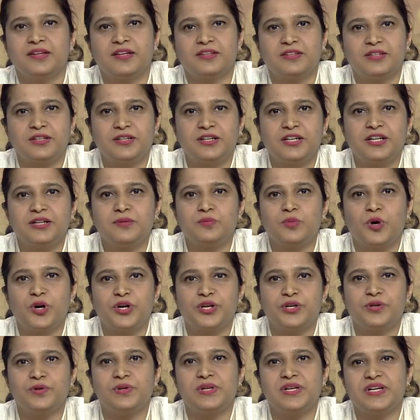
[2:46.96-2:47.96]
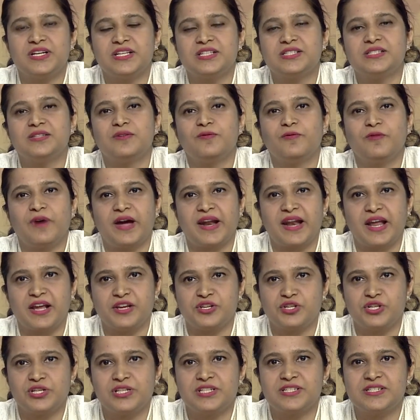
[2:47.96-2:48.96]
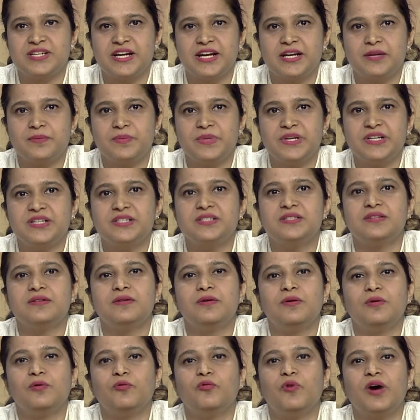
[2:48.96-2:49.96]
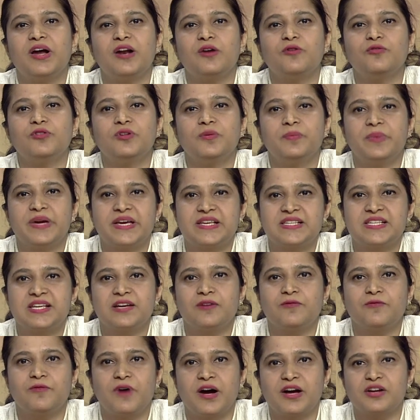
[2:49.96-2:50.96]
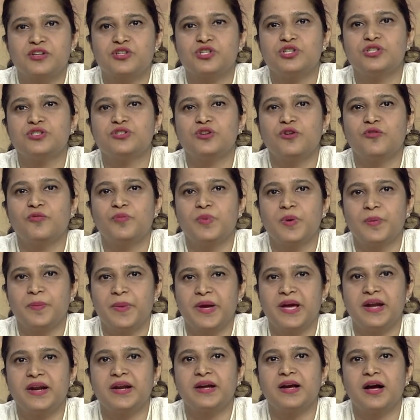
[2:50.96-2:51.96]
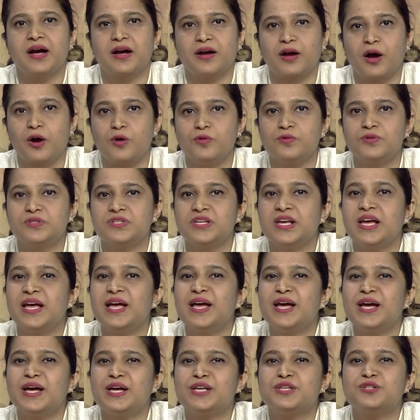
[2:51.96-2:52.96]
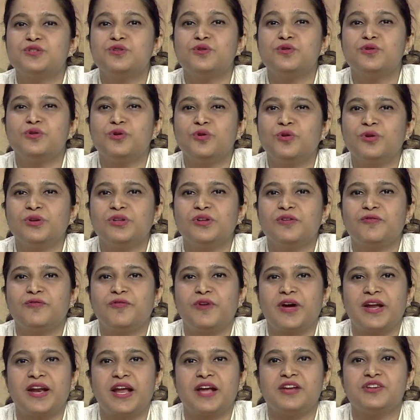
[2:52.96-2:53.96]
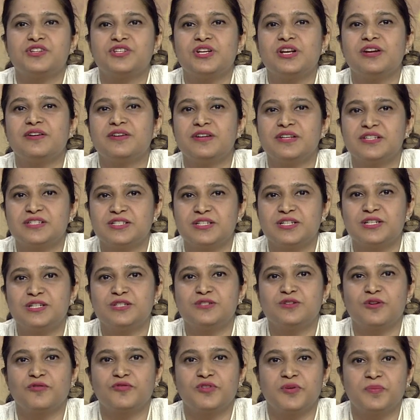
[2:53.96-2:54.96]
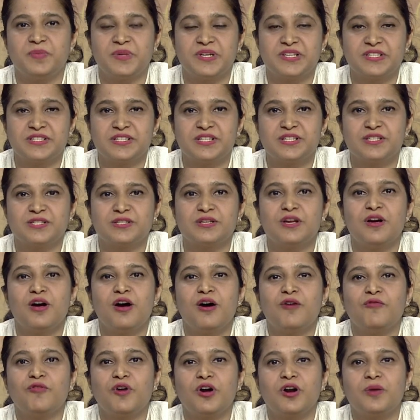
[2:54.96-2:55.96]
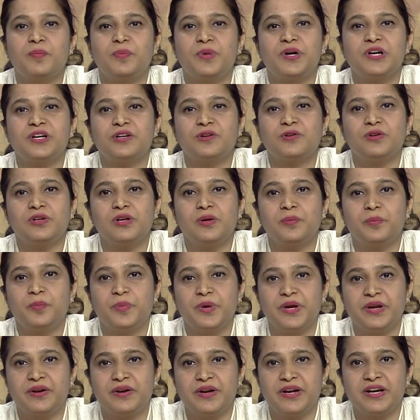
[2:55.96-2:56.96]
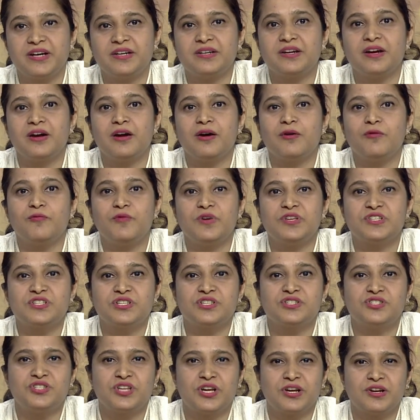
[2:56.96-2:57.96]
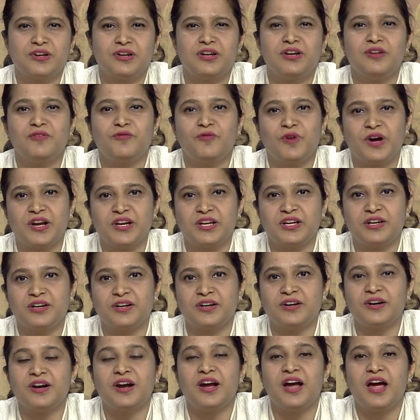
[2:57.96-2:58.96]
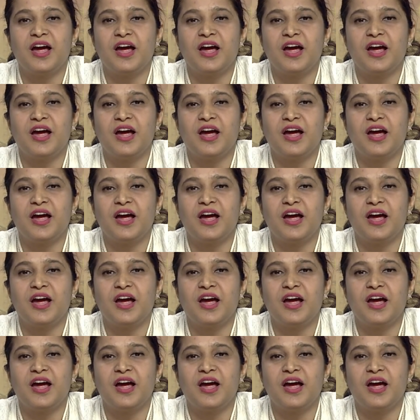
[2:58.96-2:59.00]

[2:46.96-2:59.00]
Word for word: The third module is financial statements. One of the basic functions of preparing accounts is to know the financial results of the business for a particular period, which is generally one year,